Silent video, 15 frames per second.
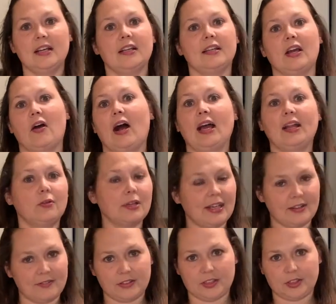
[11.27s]
Now, I don't
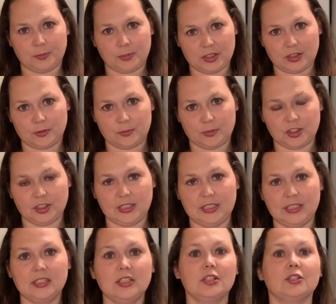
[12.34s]
have an espresso machine,